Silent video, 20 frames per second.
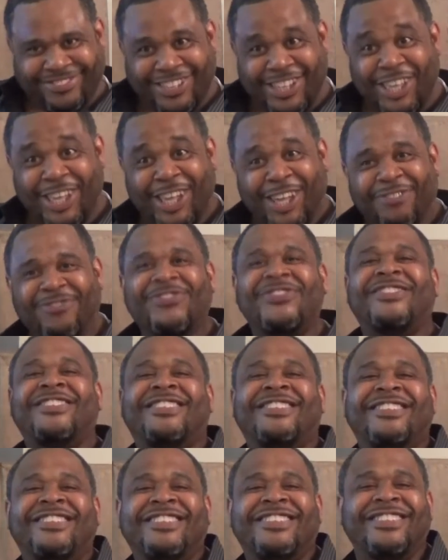Yep.
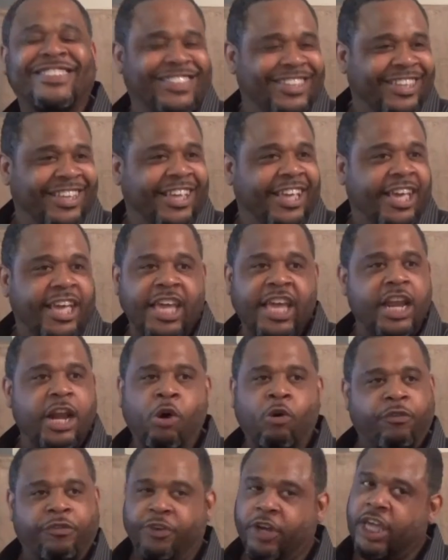He
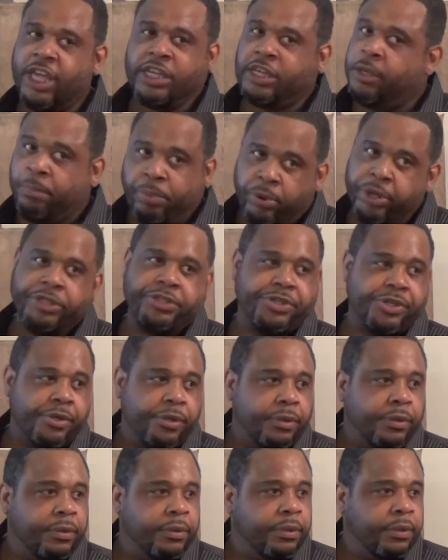don't forget the preacher.
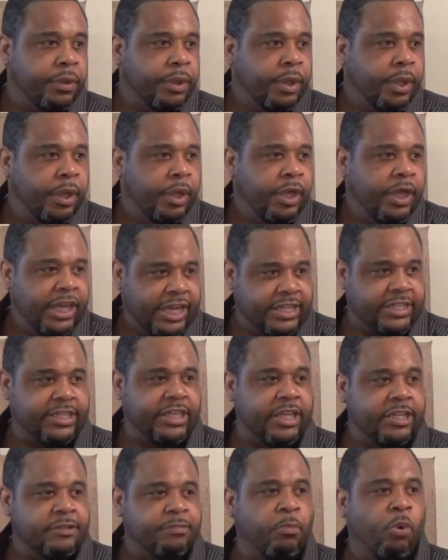He
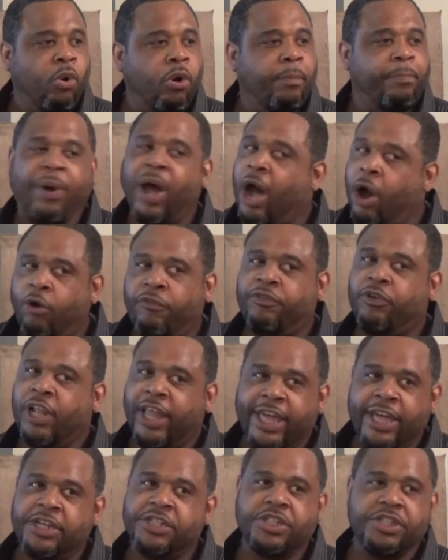sends more powerful
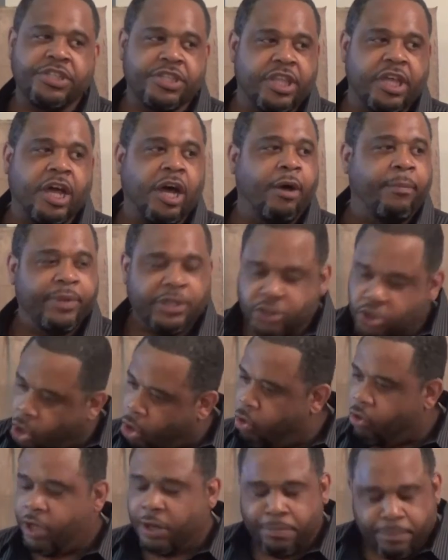agents to come and
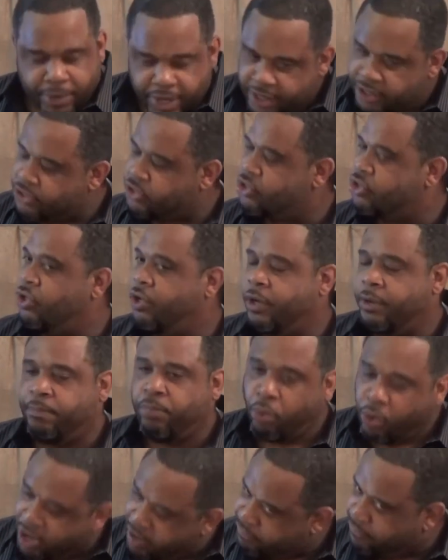talk and minister and
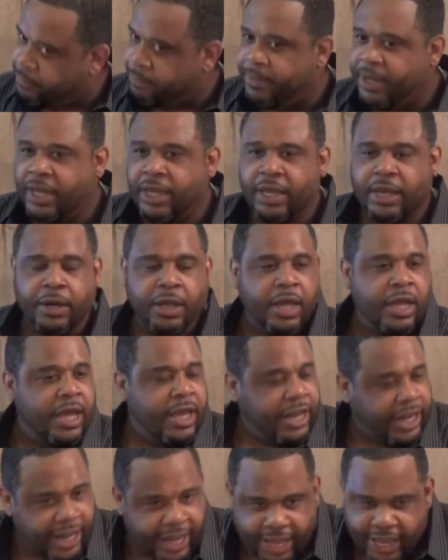pray for me and
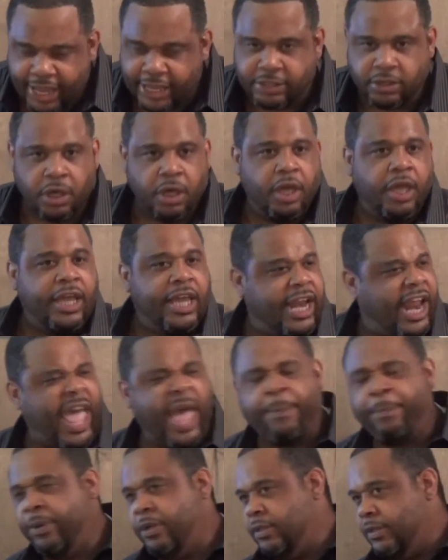lay hands. It
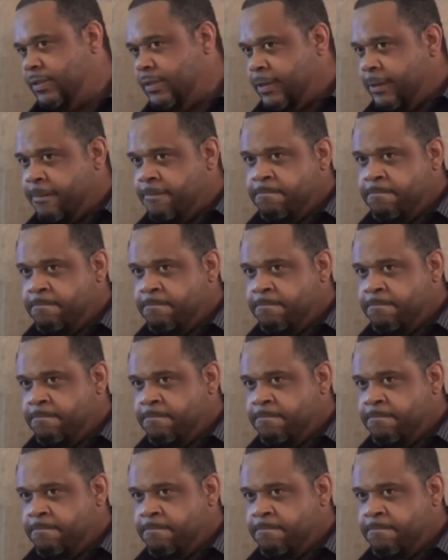happens.